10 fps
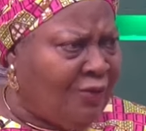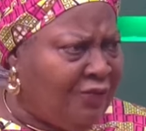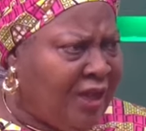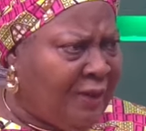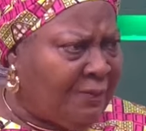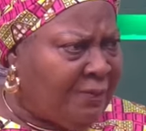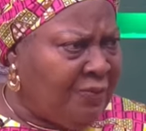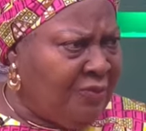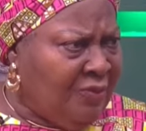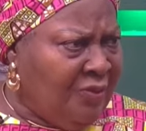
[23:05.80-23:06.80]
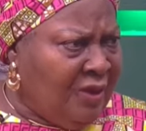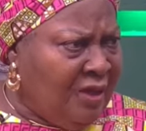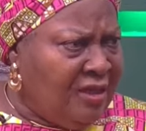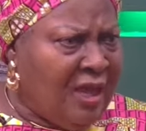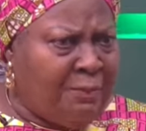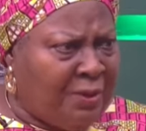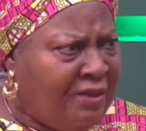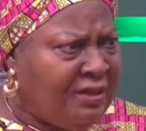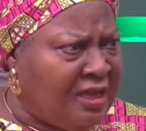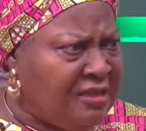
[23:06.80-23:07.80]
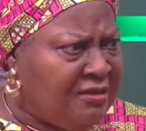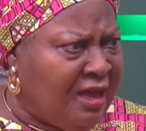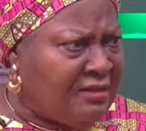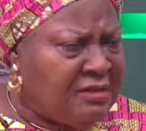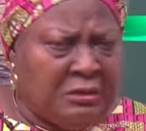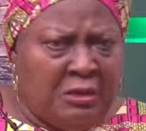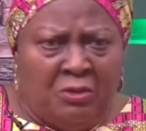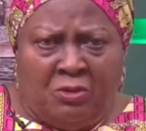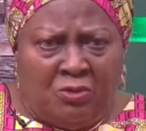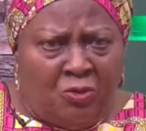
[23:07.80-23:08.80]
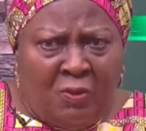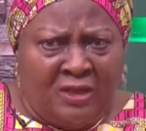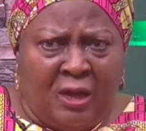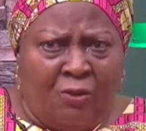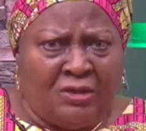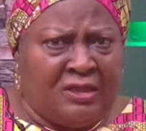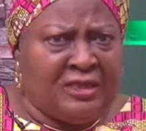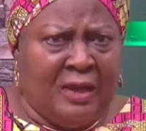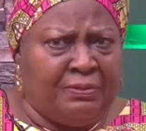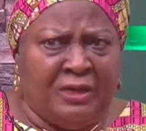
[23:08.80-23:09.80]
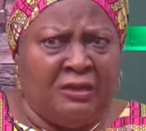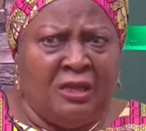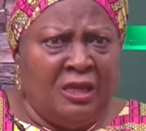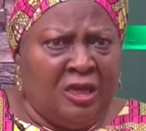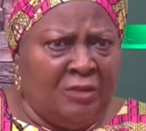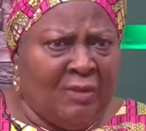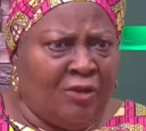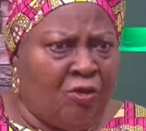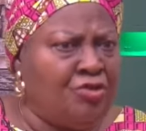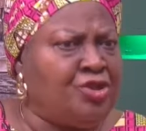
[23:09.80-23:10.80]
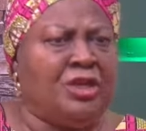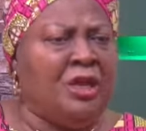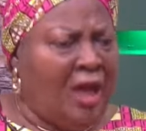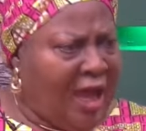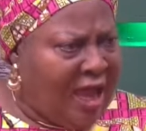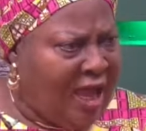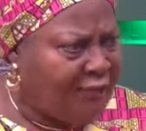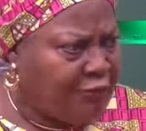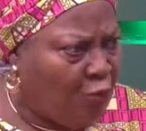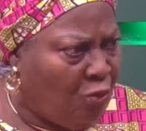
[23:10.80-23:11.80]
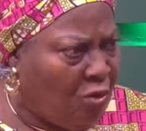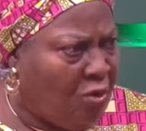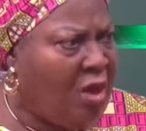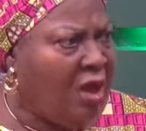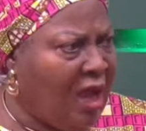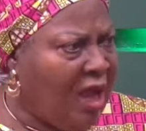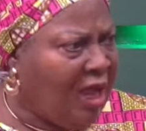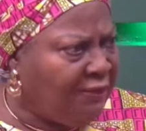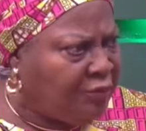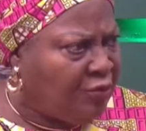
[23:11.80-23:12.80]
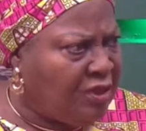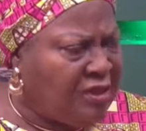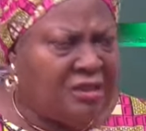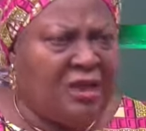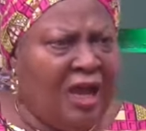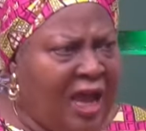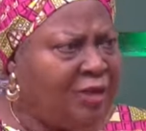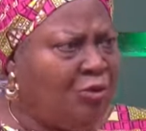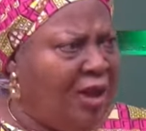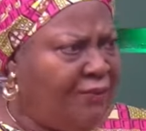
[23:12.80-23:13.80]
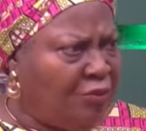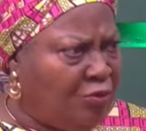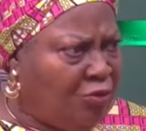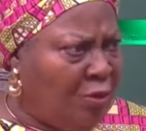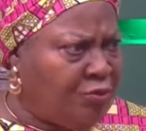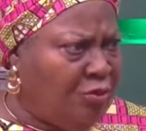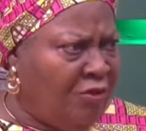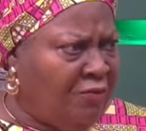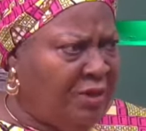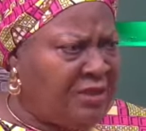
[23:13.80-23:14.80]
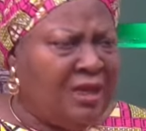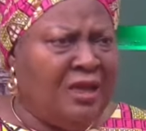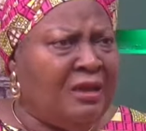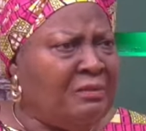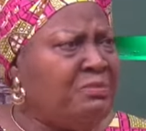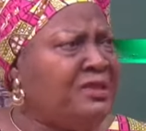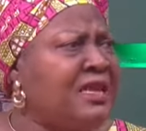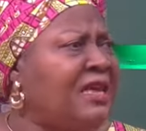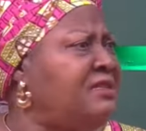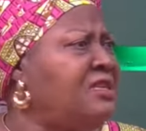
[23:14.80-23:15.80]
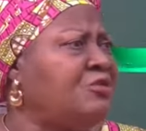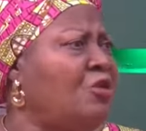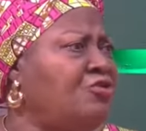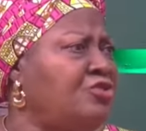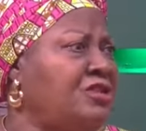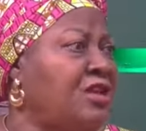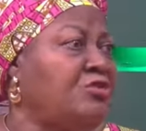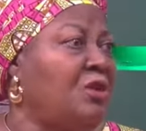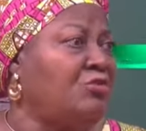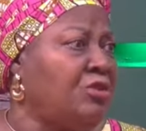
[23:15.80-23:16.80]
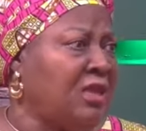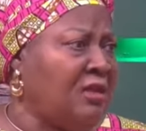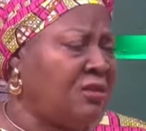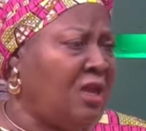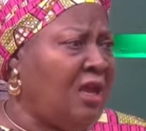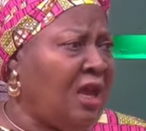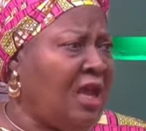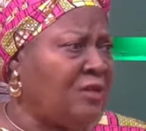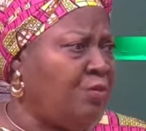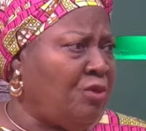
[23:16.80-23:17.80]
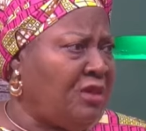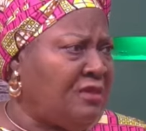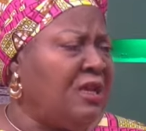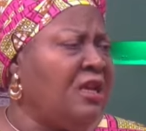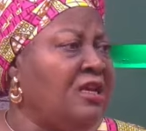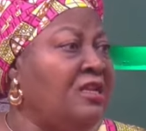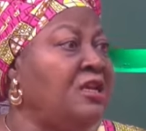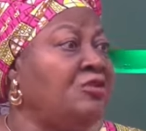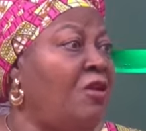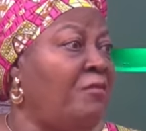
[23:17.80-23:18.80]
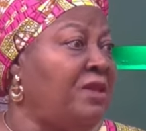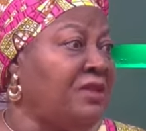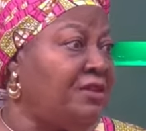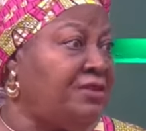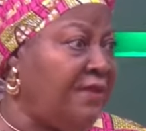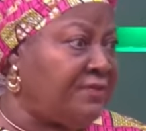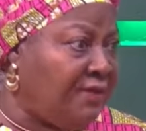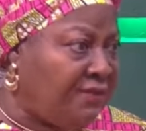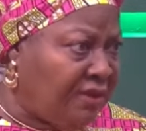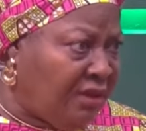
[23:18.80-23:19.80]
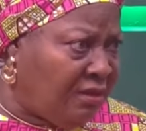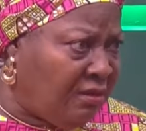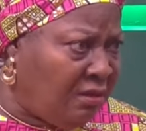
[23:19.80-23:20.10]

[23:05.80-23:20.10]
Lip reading: of them. They are proud Nigerians. No matter what is happening in my country, I have to work. I have to eat. I don't have to look up to government. Besides, these countries that you are looking at are models. Is it government that drives everything?